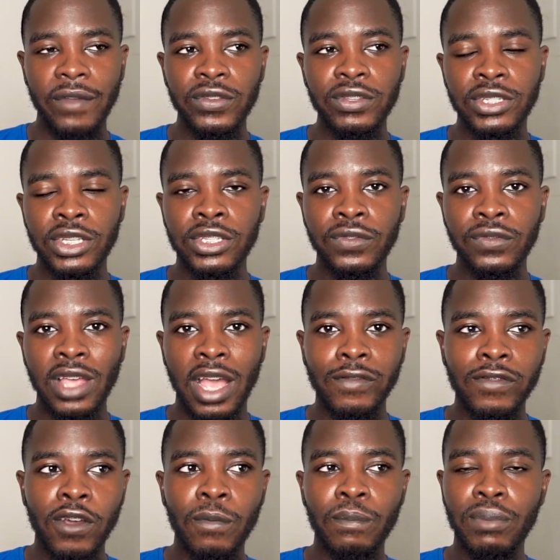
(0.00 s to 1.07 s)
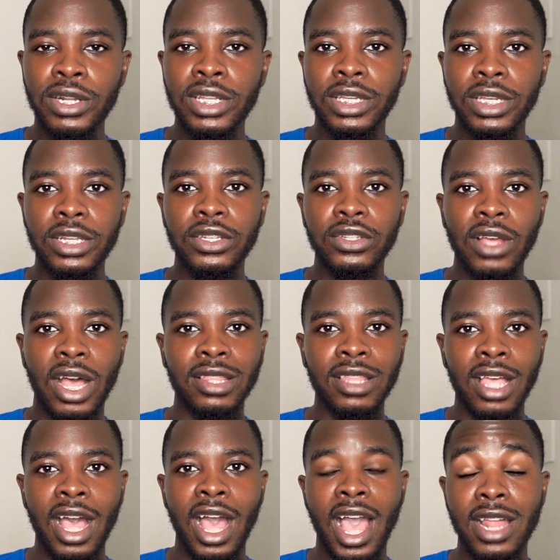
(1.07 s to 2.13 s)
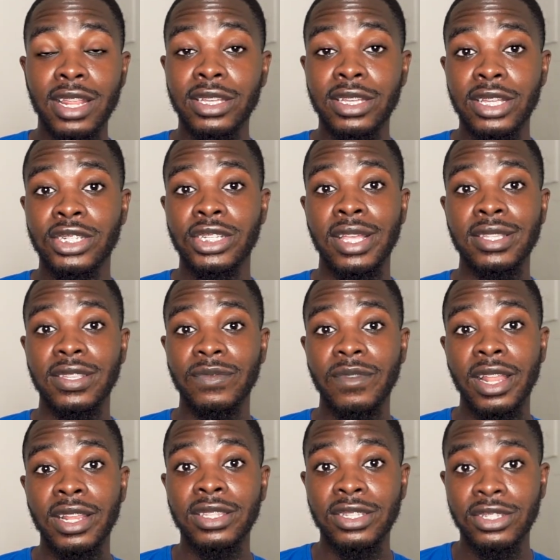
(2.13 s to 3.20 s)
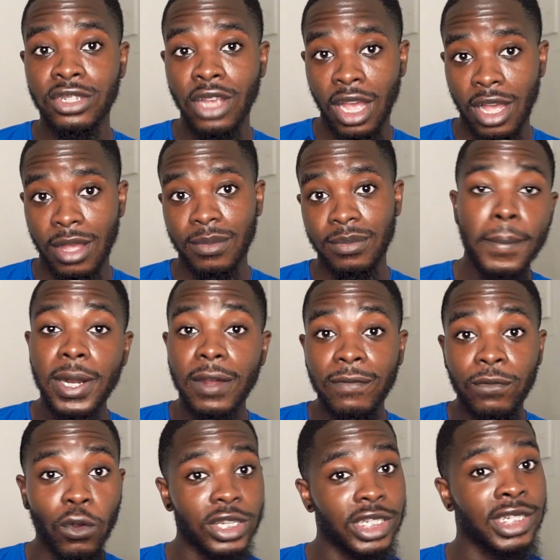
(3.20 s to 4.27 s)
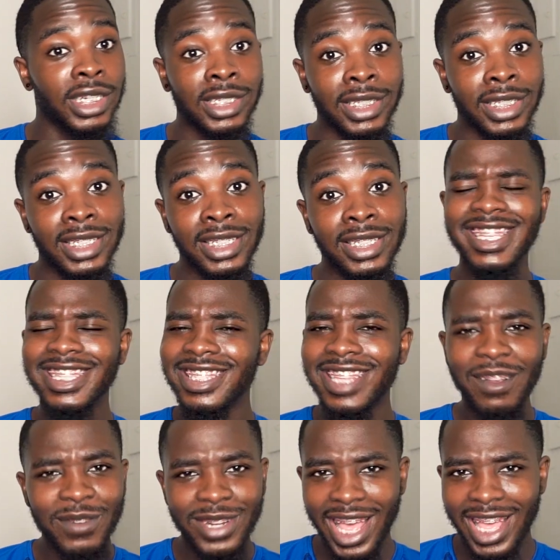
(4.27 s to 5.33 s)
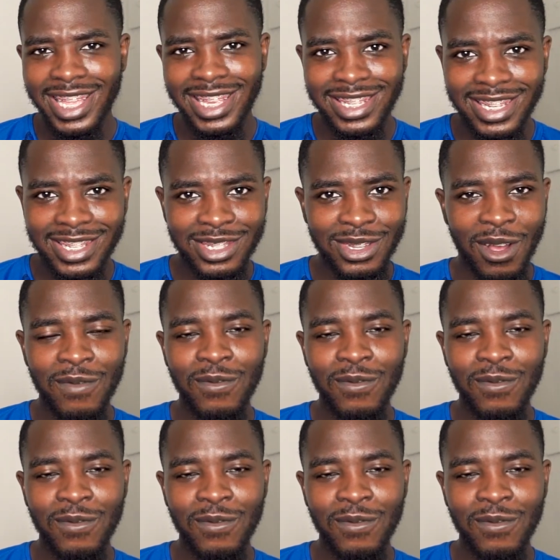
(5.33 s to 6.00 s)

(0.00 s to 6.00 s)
After this interview, I felt pretty good. You know, I thought I had a good chance of getting this job. But unfortunately, it's never that easy. So